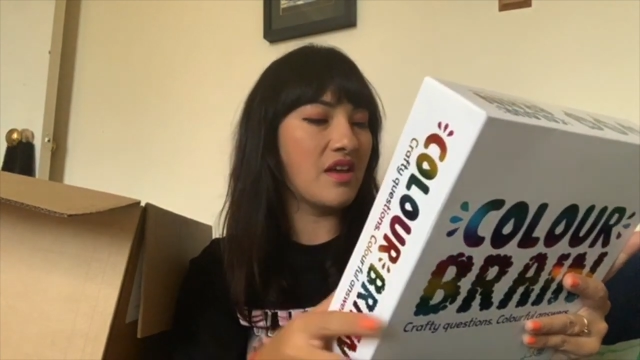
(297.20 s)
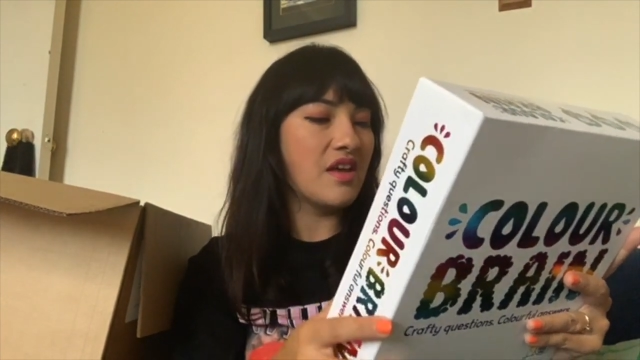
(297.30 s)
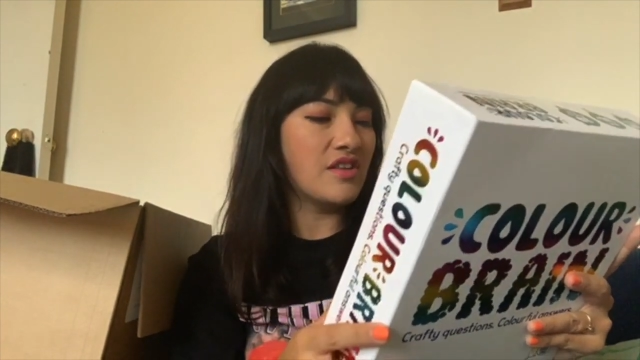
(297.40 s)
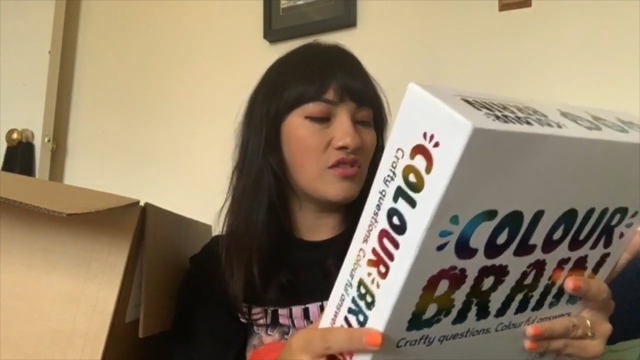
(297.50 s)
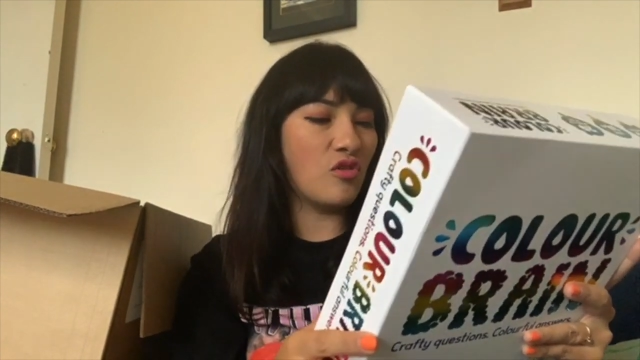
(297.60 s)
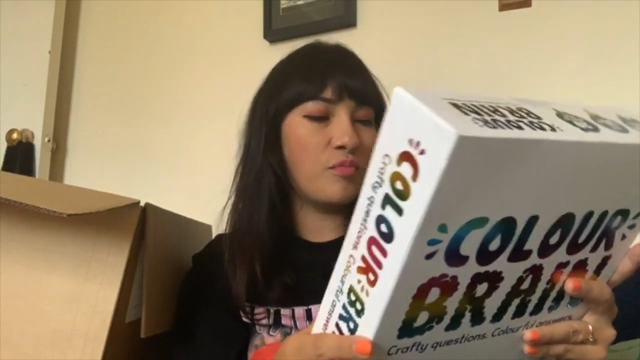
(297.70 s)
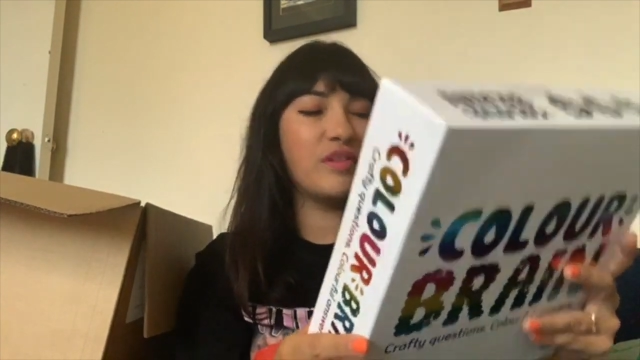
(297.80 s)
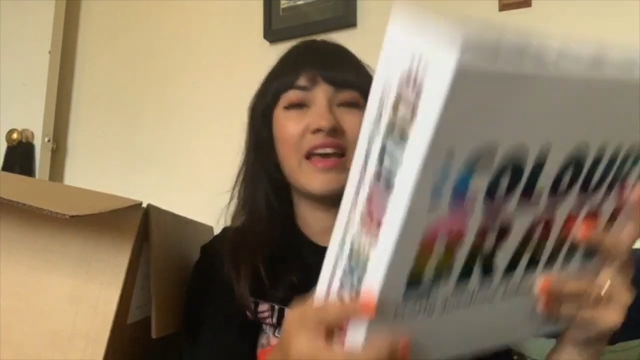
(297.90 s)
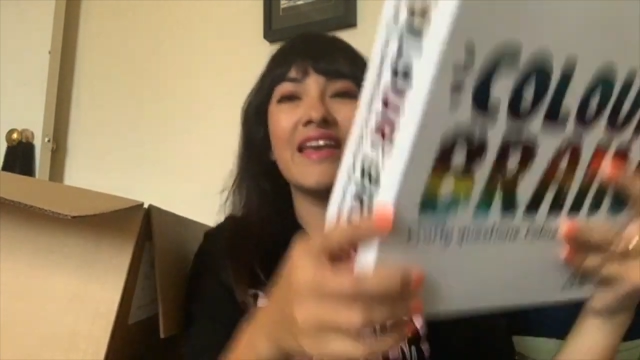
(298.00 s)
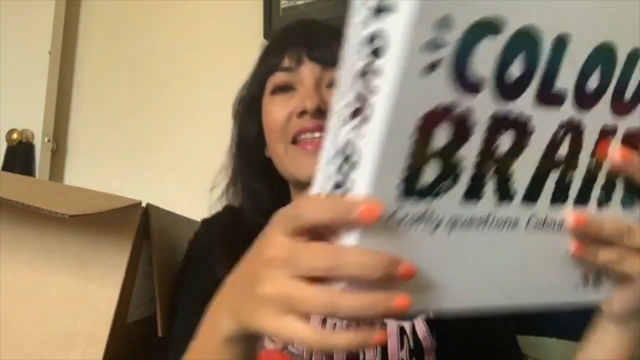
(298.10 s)
So
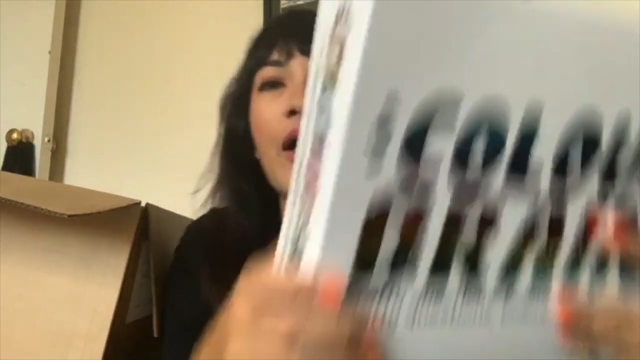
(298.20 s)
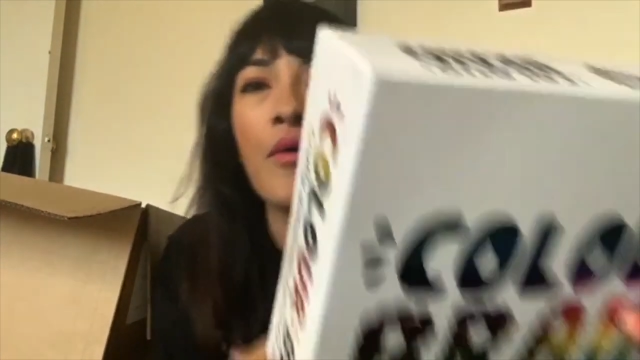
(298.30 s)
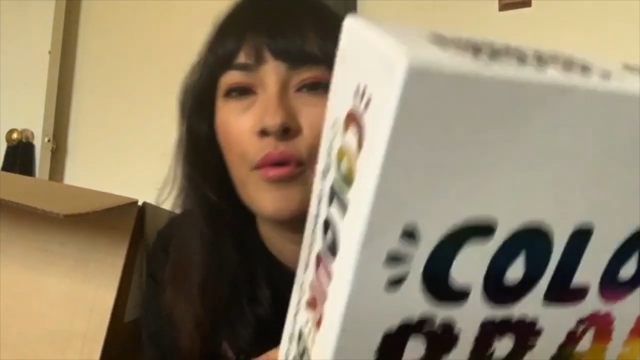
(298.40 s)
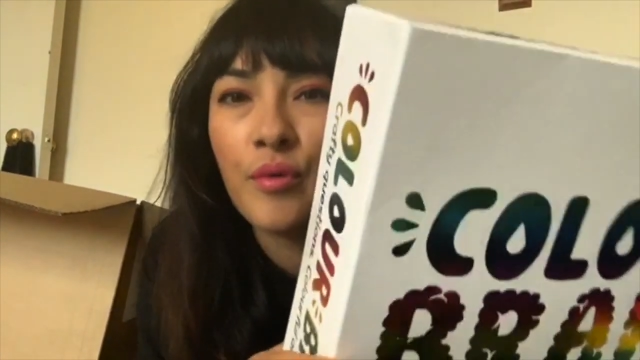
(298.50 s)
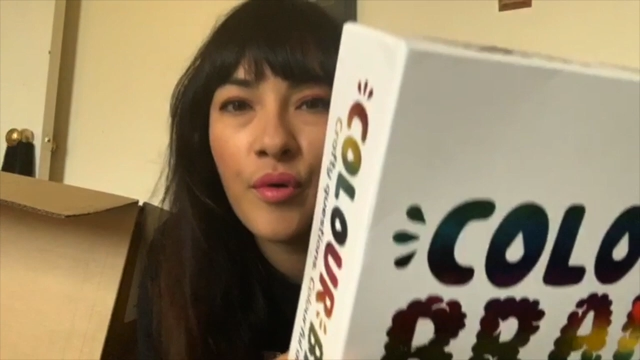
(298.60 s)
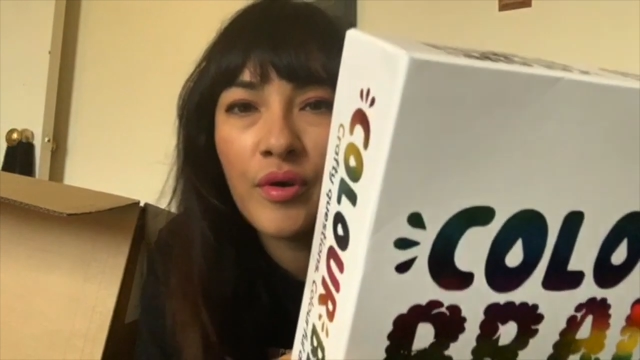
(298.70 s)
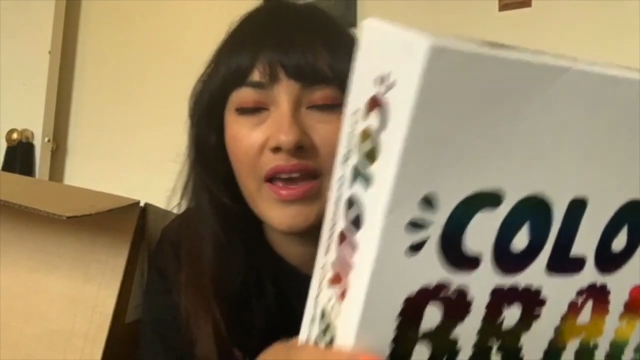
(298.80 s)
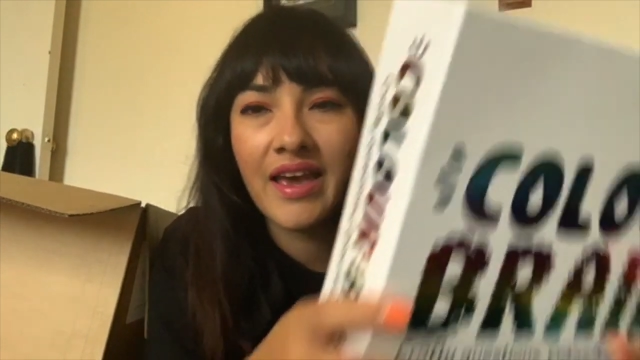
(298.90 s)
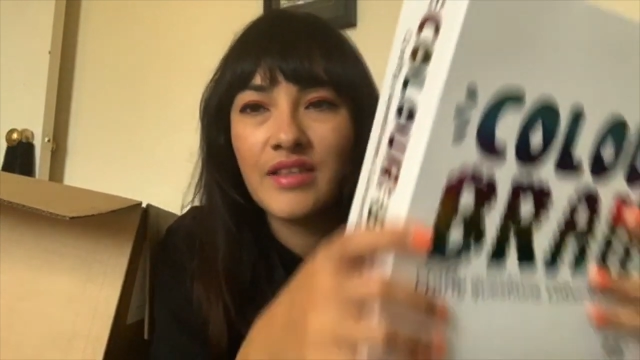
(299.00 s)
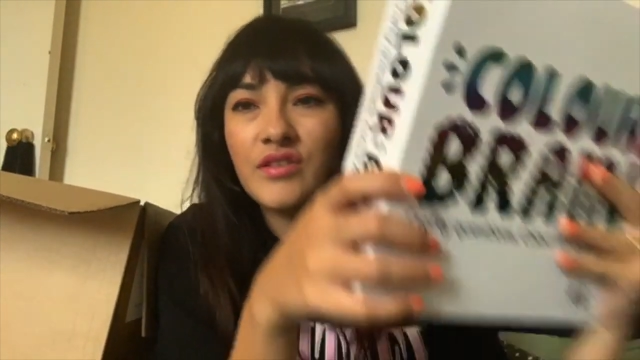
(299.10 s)
play now.
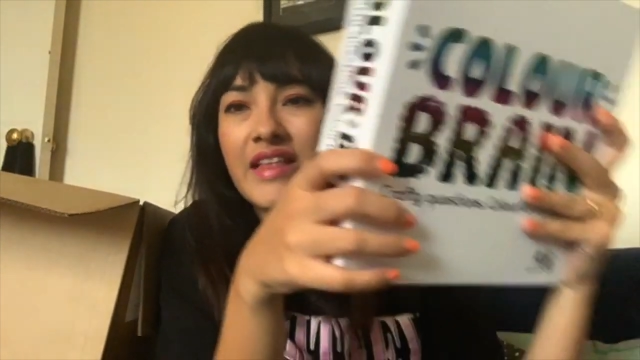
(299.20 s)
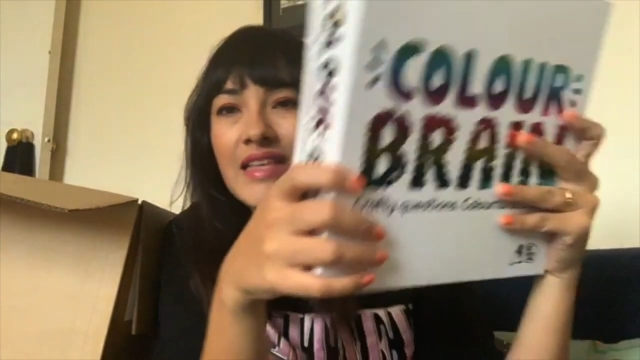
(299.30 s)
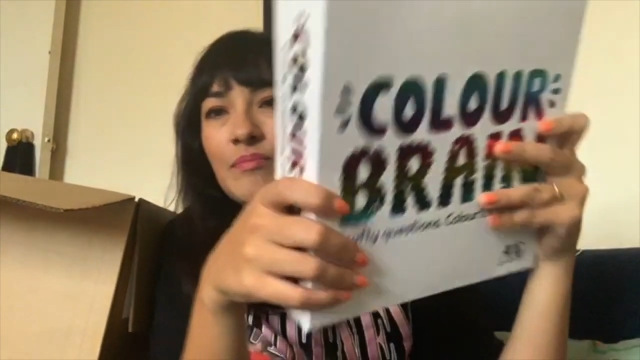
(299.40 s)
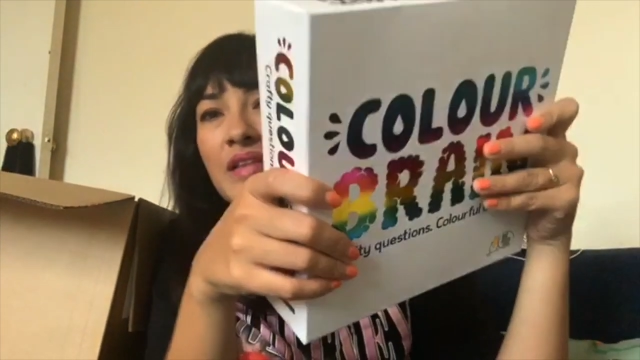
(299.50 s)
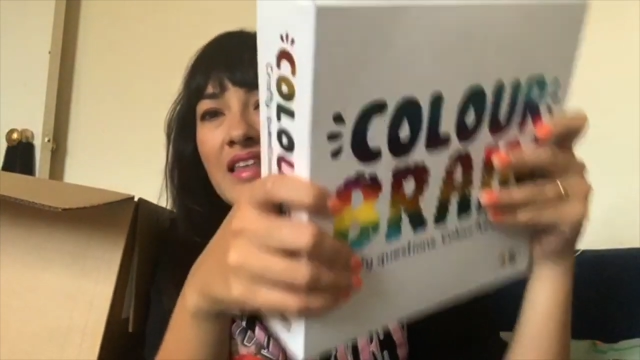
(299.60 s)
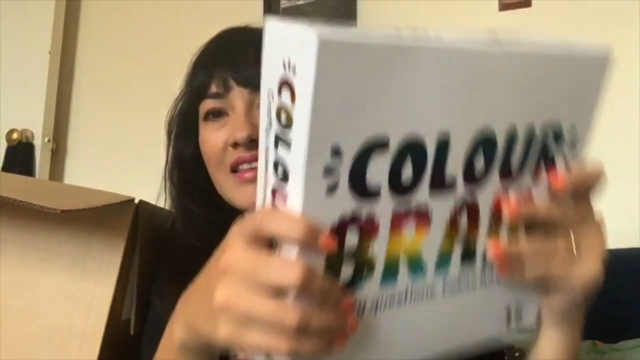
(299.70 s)
Okay, so let's play this